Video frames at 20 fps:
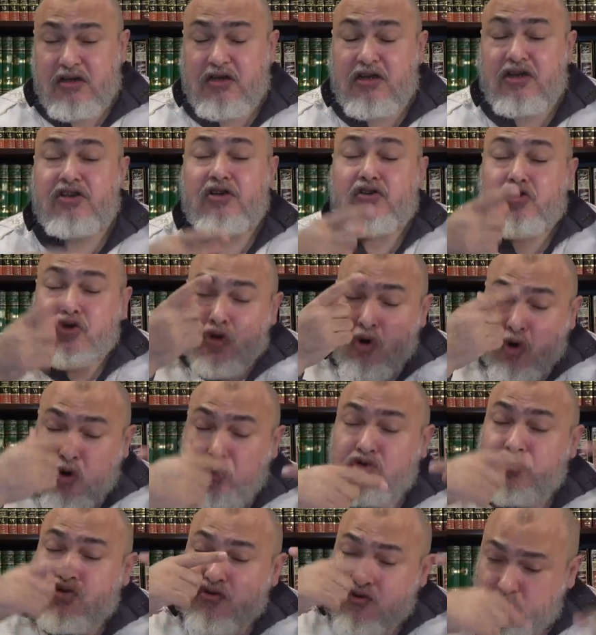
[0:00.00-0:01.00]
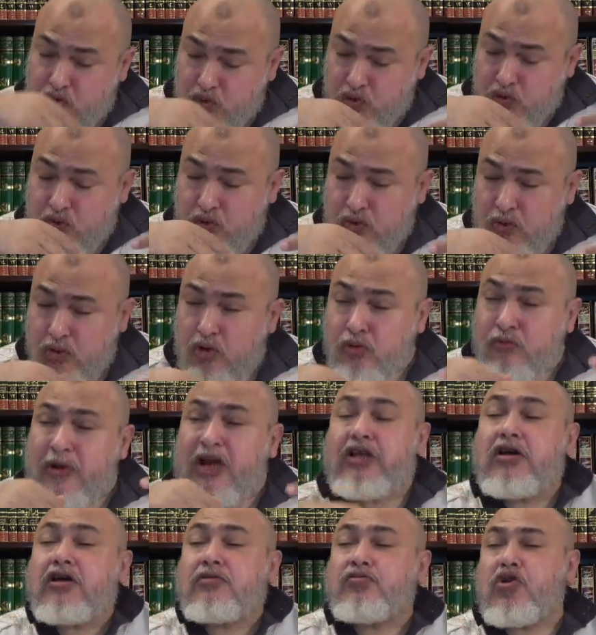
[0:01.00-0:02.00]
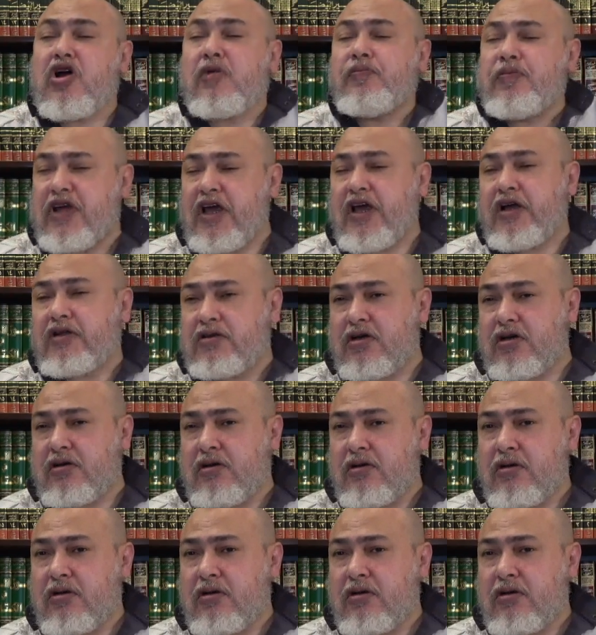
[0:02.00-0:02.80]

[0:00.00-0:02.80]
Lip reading: it goes through Umayyad propaganda.